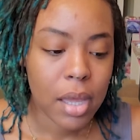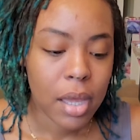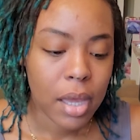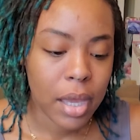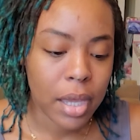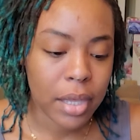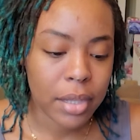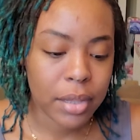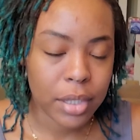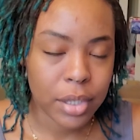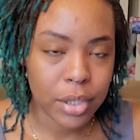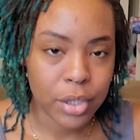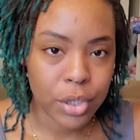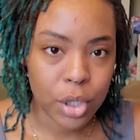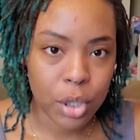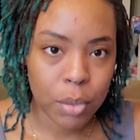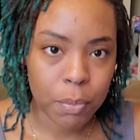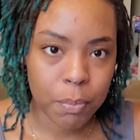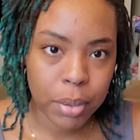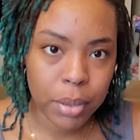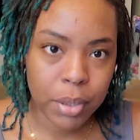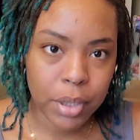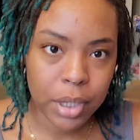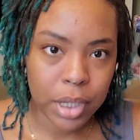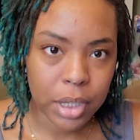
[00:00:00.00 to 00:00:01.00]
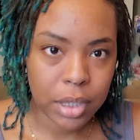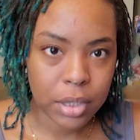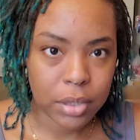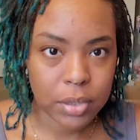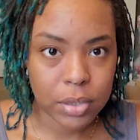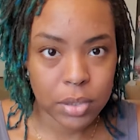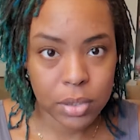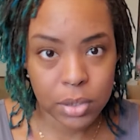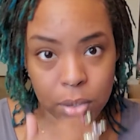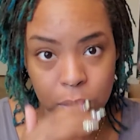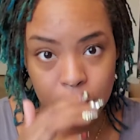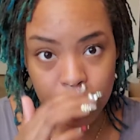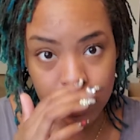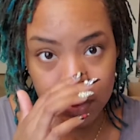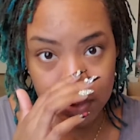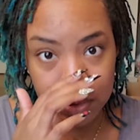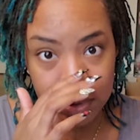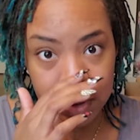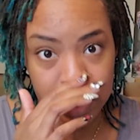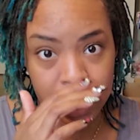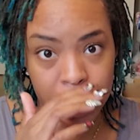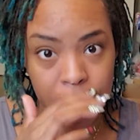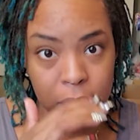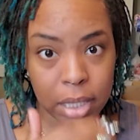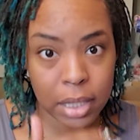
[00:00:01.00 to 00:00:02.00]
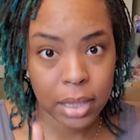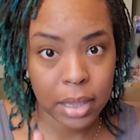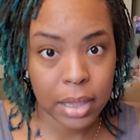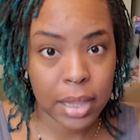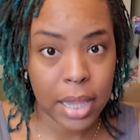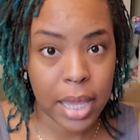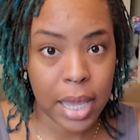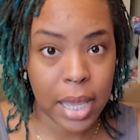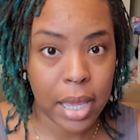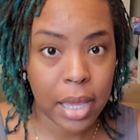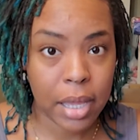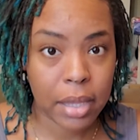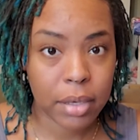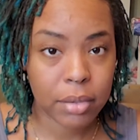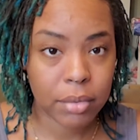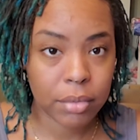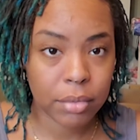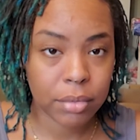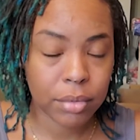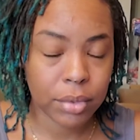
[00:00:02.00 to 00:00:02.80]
and then you're putting the stones in that